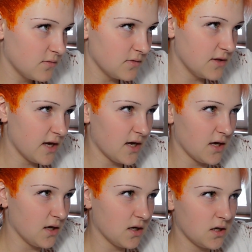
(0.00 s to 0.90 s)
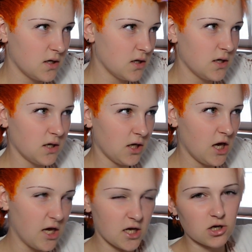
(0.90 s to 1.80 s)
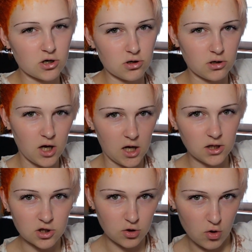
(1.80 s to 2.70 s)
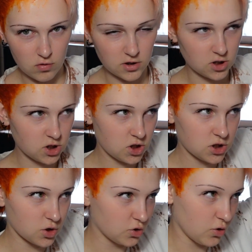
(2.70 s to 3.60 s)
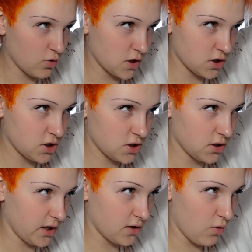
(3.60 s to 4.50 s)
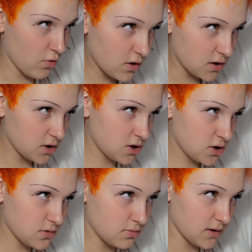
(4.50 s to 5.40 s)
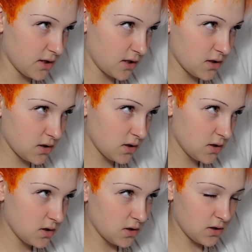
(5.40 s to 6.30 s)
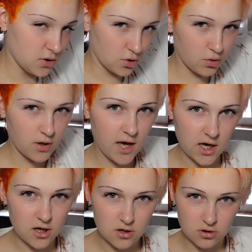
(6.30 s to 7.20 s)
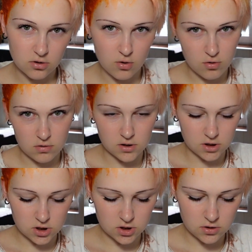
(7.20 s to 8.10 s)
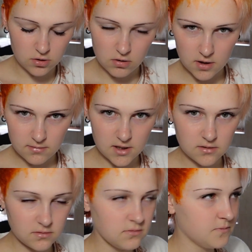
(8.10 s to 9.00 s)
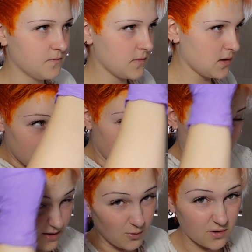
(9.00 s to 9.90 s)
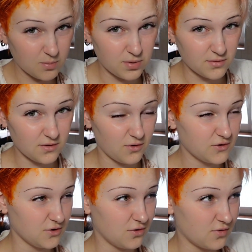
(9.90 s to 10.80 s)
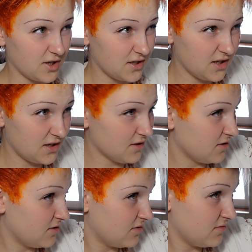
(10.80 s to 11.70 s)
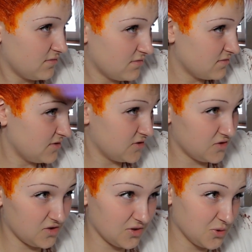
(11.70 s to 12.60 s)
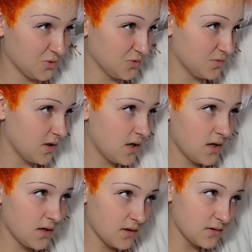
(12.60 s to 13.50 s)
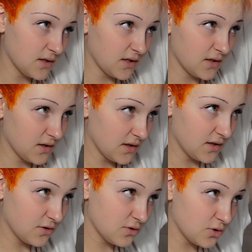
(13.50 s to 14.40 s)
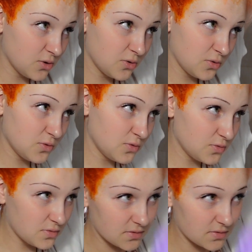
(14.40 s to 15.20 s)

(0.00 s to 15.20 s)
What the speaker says: the hair color orange, not orange like orange, but like, you know, hair orange. You know what I mean? But I will put also green here, so I don't know,